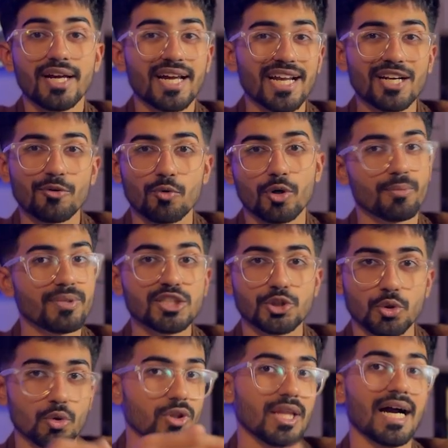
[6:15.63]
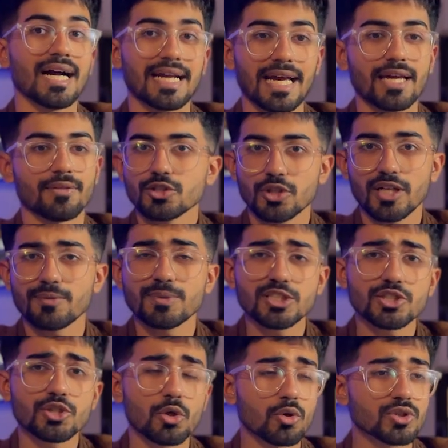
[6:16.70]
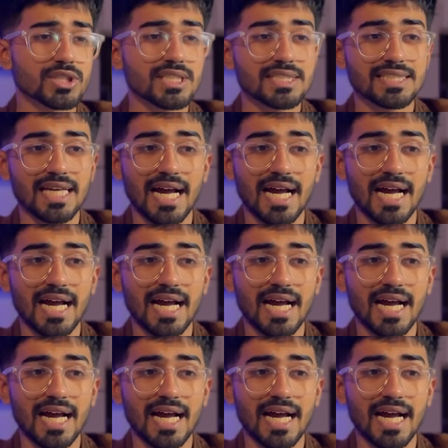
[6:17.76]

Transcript: It won't be shown again. So let me just close this.